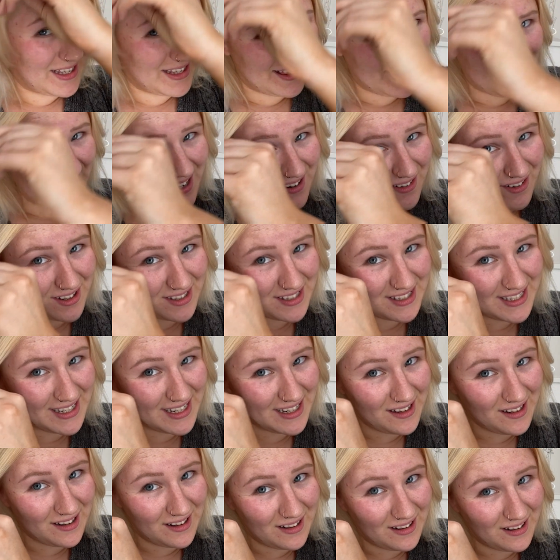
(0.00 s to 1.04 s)
There are
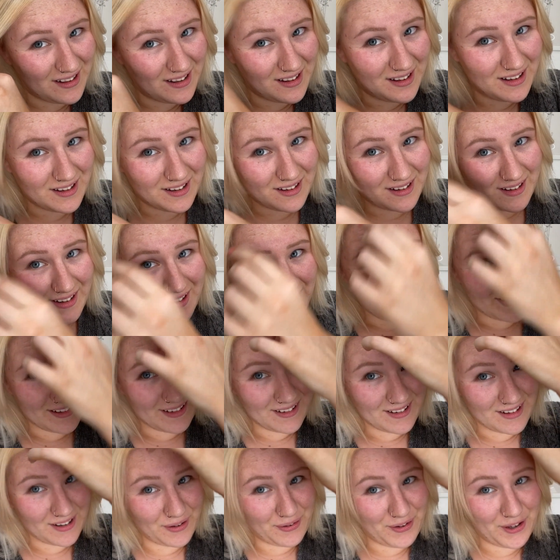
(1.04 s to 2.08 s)
still
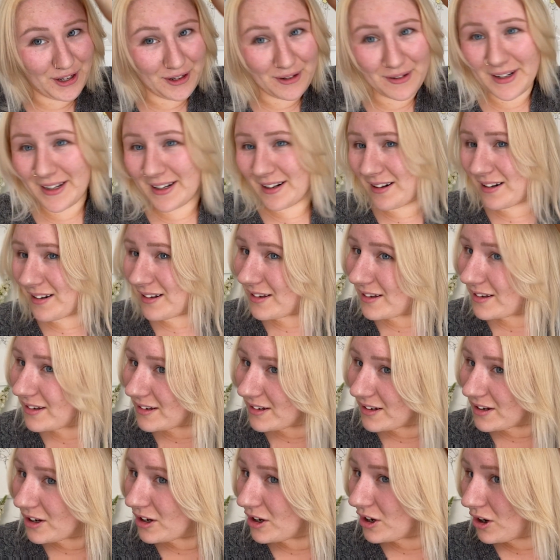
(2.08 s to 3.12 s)
a few little
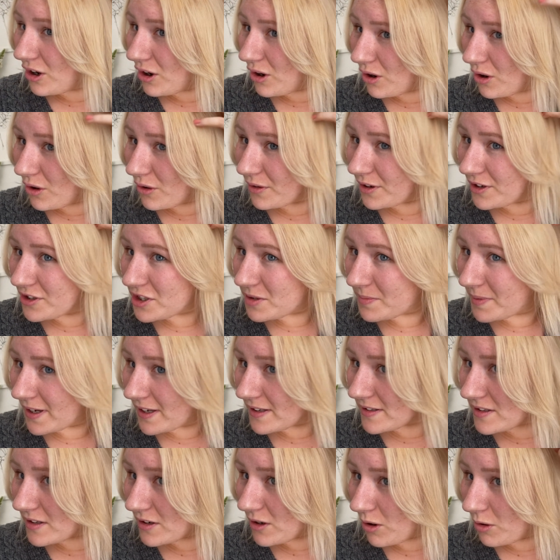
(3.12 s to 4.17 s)
orangey
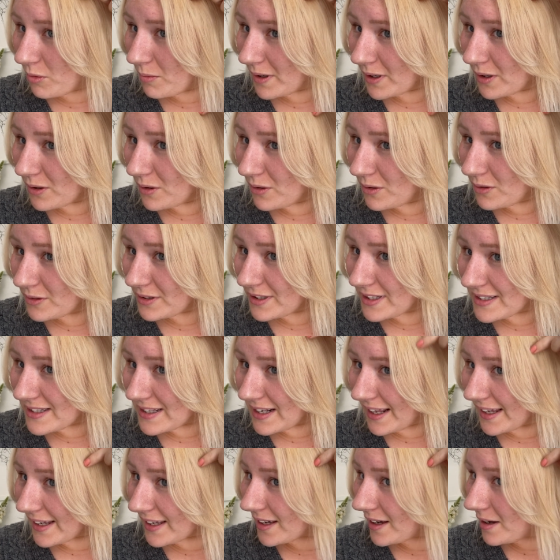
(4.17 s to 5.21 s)
bits, and oh my god, there's
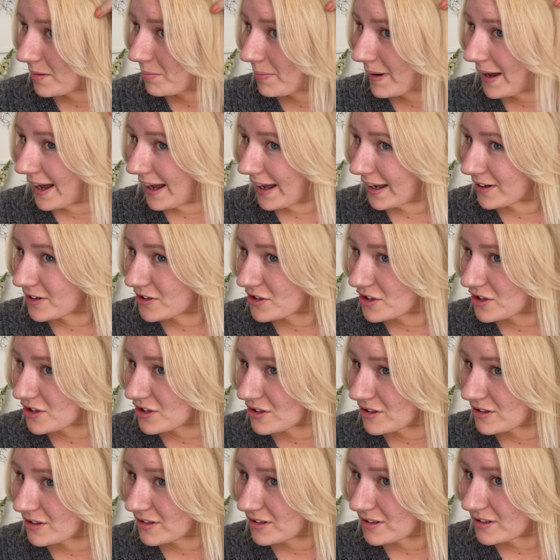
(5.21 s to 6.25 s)
like a patch
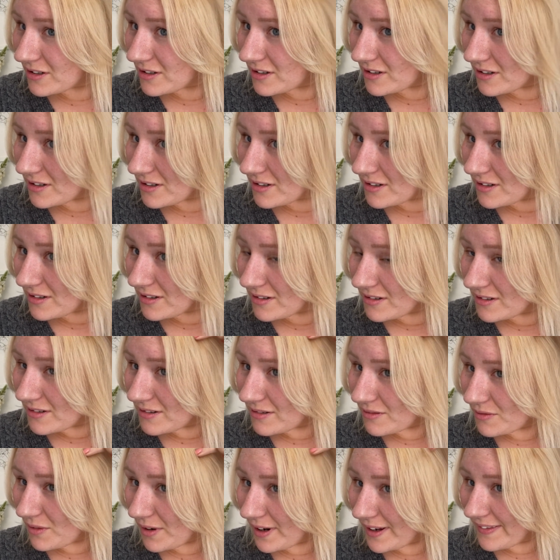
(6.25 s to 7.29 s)

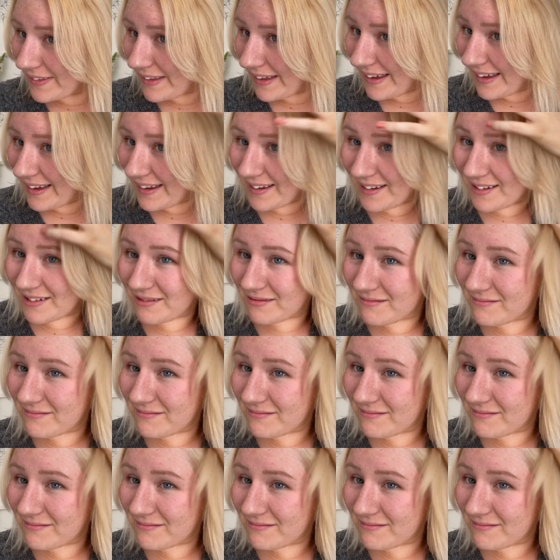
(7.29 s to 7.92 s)
right there.